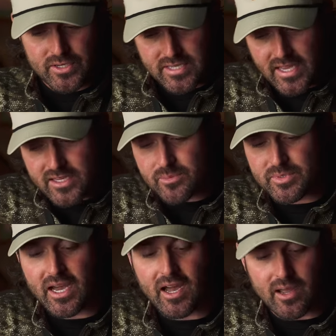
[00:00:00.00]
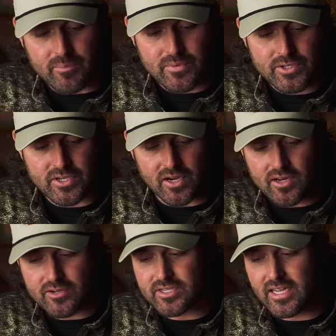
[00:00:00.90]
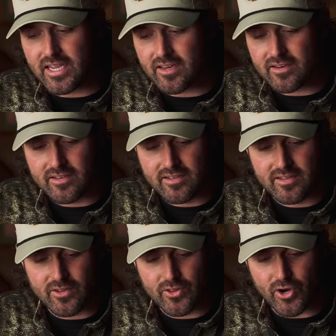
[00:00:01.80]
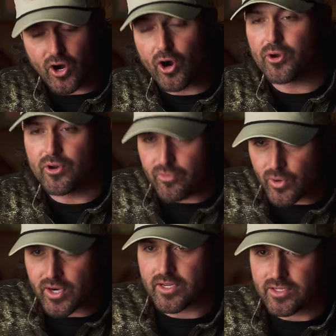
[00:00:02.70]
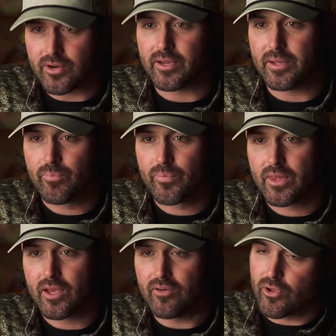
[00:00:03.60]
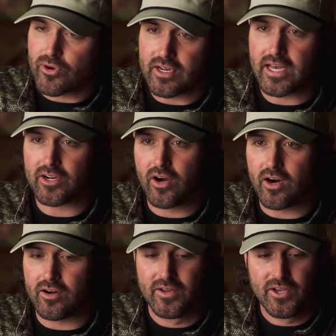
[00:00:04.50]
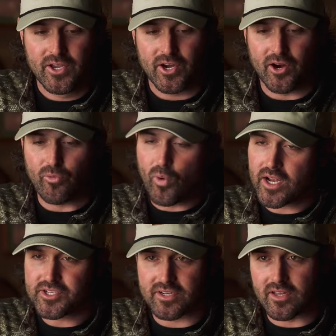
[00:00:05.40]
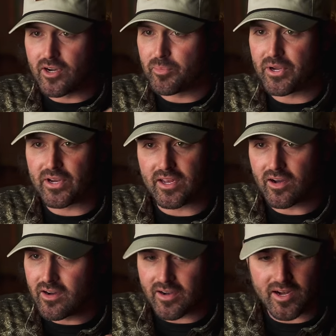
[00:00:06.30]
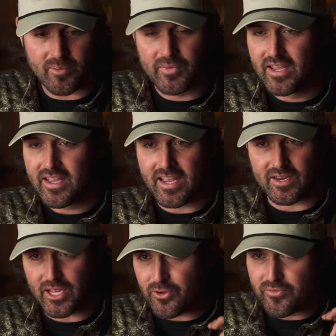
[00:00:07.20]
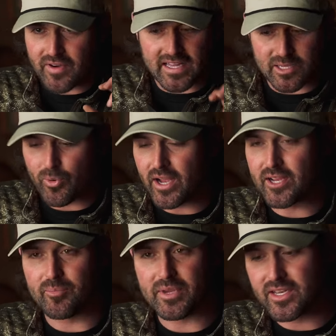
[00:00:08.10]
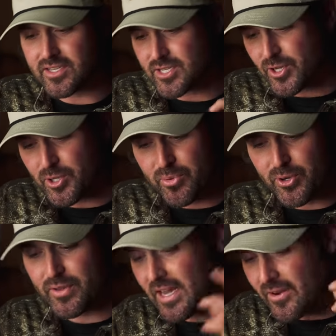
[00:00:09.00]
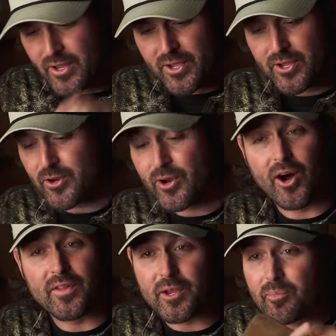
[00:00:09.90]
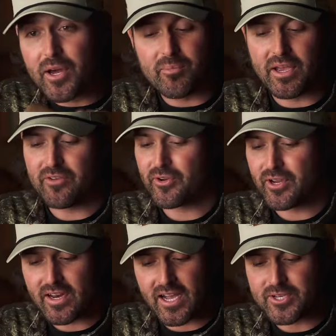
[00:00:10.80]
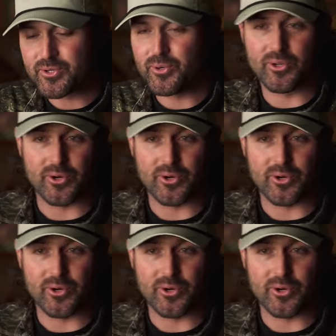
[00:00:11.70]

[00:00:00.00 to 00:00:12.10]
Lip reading: take some time to understand the art of working a turkey, of learning how to call, of watching a long beard get hung up and you finally break them because, you know, you pulled out your call that your buddy made for you in high school,